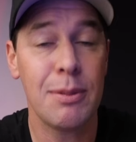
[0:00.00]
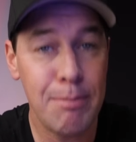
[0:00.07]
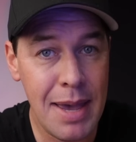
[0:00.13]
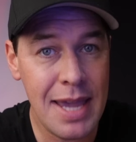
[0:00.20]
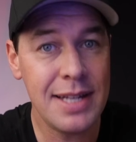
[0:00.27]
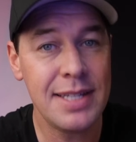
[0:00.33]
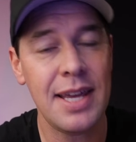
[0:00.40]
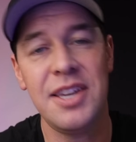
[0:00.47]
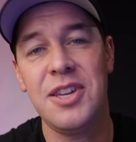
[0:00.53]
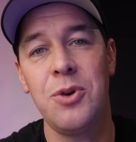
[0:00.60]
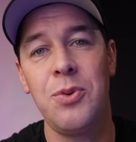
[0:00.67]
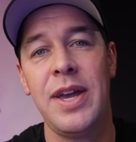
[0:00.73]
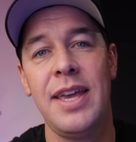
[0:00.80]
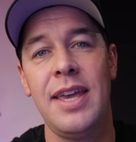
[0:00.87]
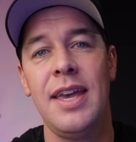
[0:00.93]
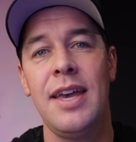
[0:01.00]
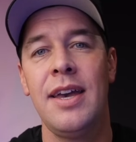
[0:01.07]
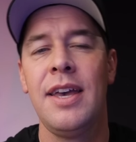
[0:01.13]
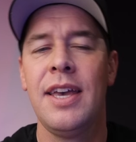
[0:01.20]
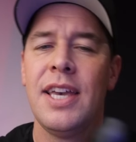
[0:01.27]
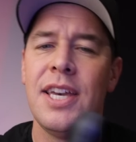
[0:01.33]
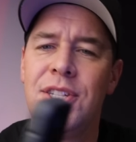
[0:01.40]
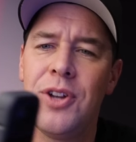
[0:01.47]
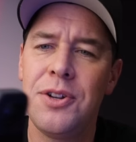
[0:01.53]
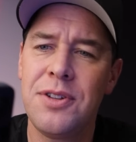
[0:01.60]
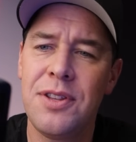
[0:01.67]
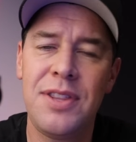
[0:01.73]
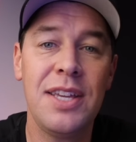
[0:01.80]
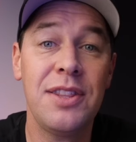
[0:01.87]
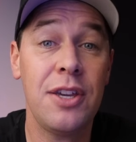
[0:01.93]
the main takeaway here is not
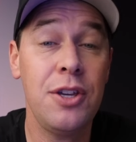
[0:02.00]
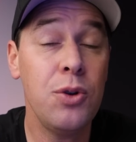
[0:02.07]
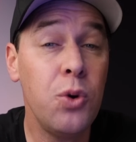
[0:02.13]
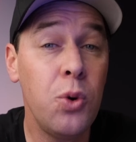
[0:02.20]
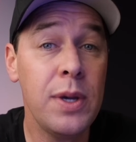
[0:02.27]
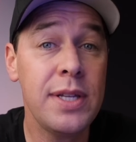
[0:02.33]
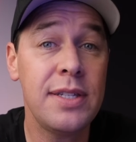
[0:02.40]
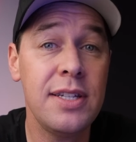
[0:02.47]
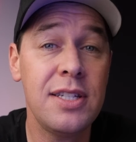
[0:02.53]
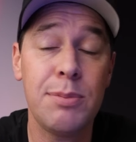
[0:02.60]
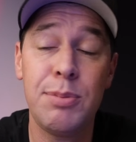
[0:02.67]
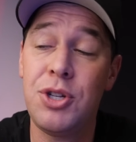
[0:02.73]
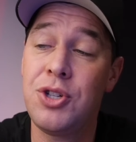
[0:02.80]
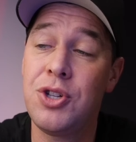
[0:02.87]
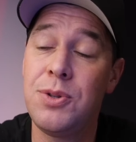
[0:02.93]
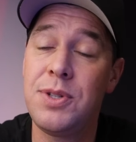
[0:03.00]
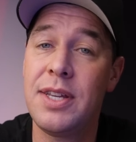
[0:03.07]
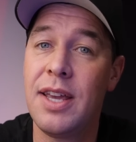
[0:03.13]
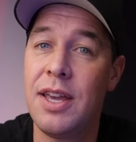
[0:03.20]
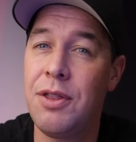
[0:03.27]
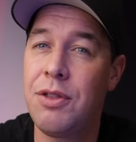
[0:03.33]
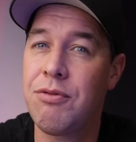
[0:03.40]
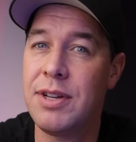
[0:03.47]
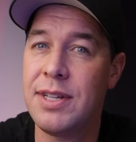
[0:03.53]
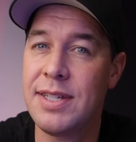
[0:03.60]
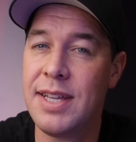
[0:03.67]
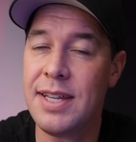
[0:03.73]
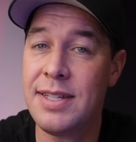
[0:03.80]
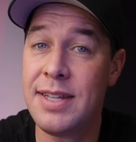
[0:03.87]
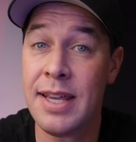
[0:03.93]
to think that you always need to be shooting in
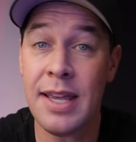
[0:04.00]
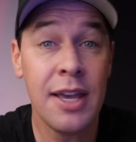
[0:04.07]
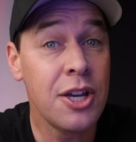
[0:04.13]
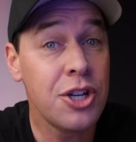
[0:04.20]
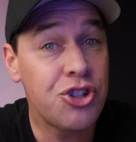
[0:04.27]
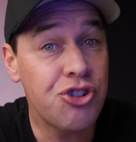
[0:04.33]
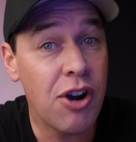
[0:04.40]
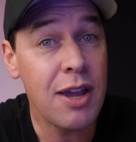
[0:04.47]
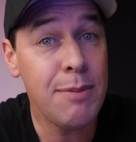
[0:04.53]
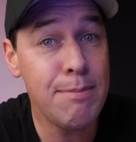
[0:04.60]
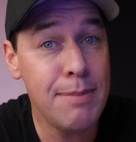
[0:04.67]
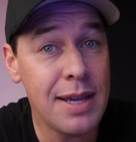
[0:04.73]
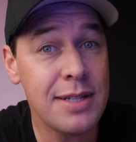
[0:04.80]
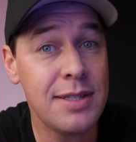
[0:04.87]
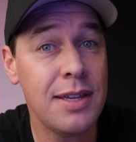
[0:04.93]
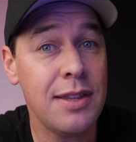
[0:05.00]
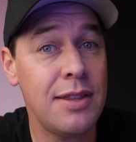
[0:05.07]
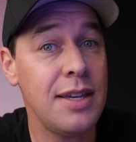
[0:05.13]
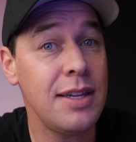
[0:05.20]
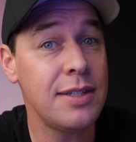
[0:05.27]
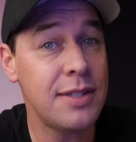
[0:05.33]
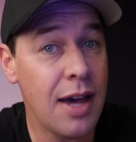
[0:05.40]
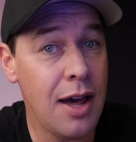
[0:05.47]
360. Try mixing things